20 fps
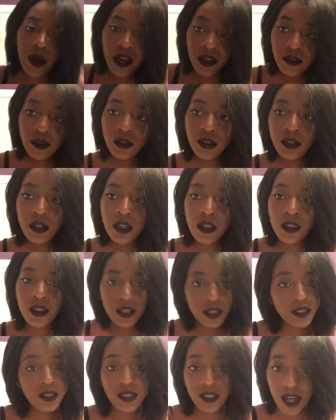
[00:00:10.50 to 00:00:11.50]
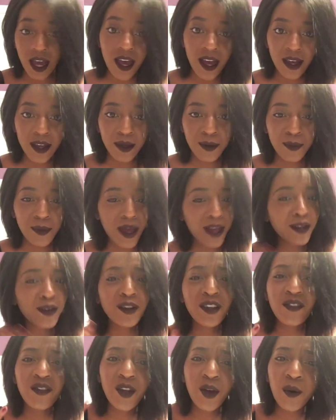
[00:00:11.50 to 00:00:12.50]
around this time, I
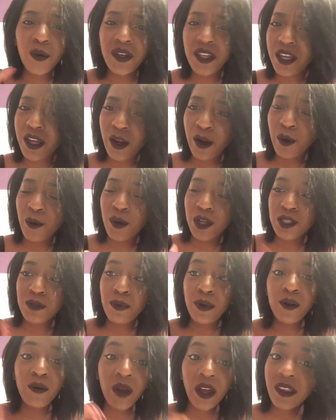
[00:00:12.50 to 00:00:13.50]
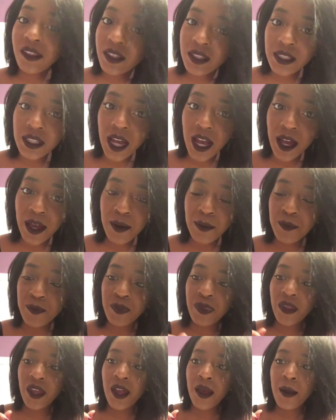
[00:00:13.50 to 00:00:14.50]
don't even know what year it was, but around this time,
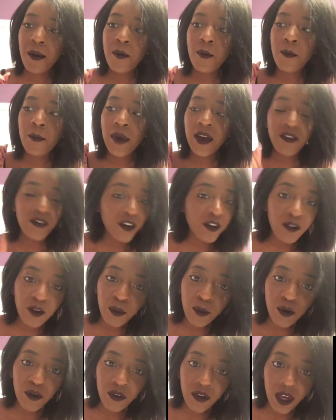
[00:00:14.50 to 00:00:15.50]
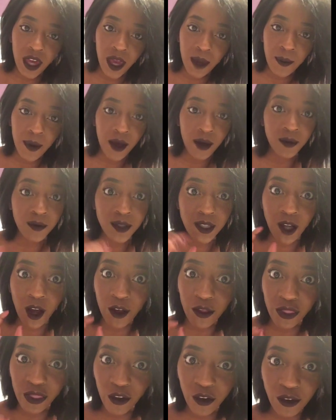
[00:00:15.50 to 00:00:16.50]
my favorite movie came out. It was
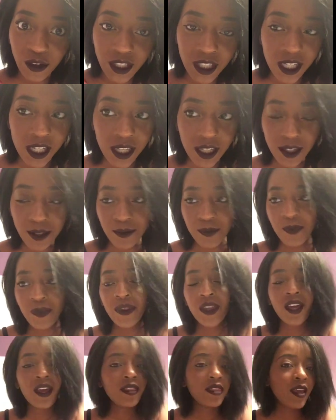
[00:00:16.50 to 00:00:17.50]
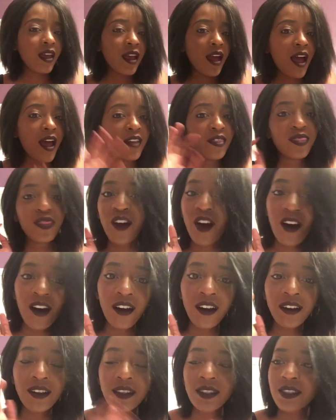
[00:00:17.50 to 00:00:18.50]
called 13. They had
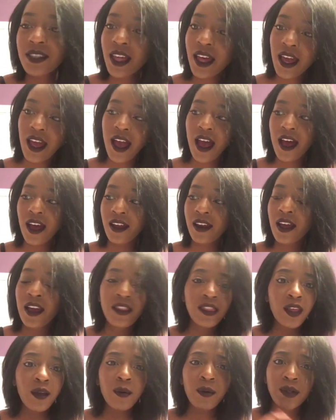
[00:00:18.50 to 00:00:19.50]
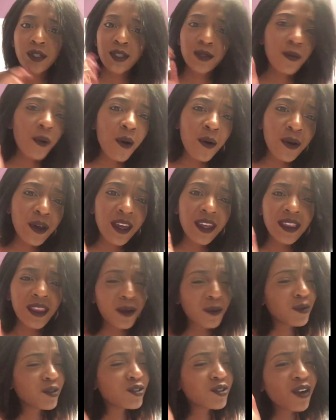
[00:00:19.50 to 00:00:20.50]
thongs, they had, they were smoking,
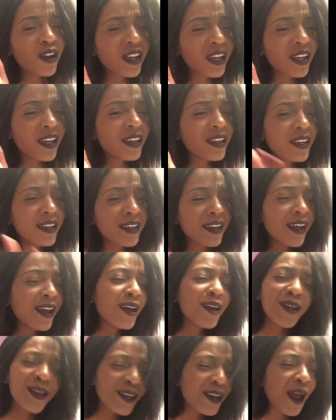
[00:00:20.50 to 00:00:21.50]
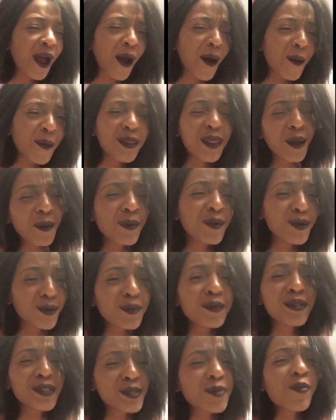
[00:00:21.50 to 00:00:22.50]
they were drinking, you know, they were
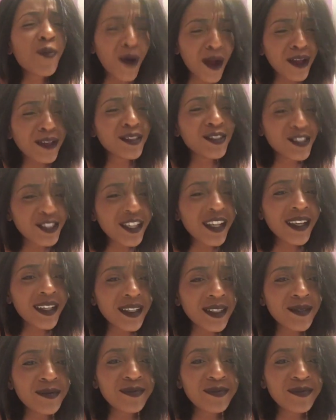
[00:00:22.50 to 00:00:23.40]
doing some wild shit.